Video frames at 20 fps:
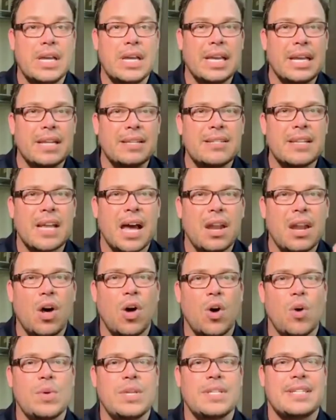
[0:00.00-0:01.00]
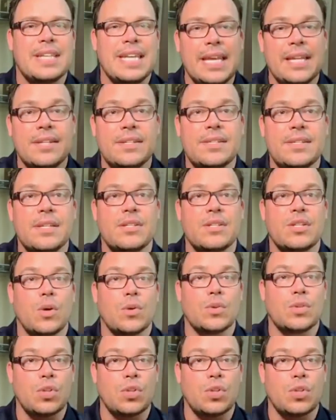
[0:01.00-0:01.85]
It's not always instant though.